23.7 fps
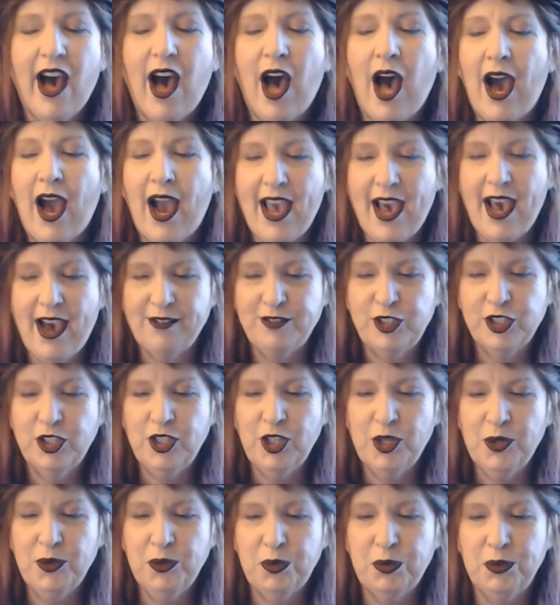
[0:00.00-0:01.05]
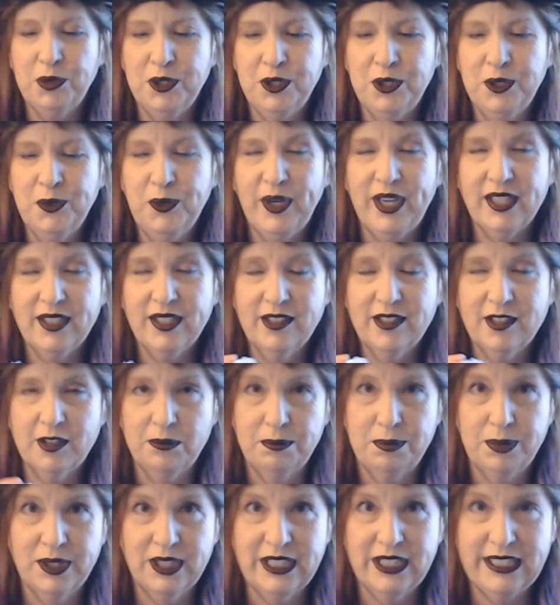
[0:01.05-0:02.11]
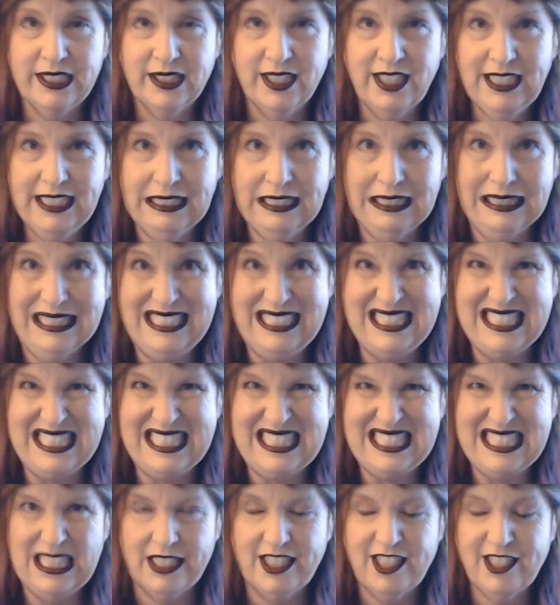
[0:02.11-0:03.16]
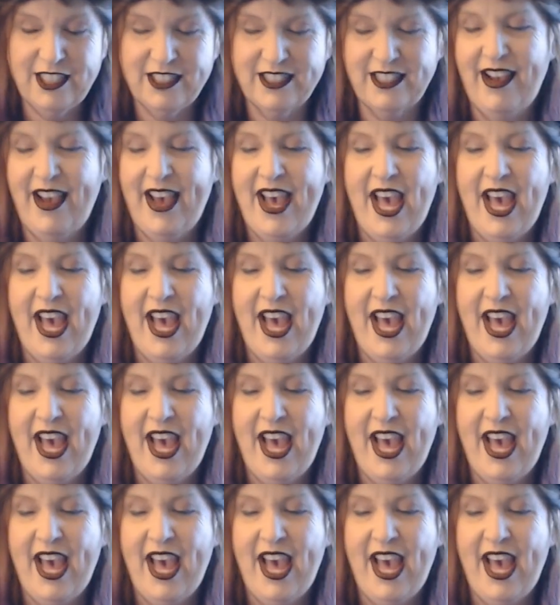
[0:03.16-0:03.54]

I have to go through and completely cleanse it.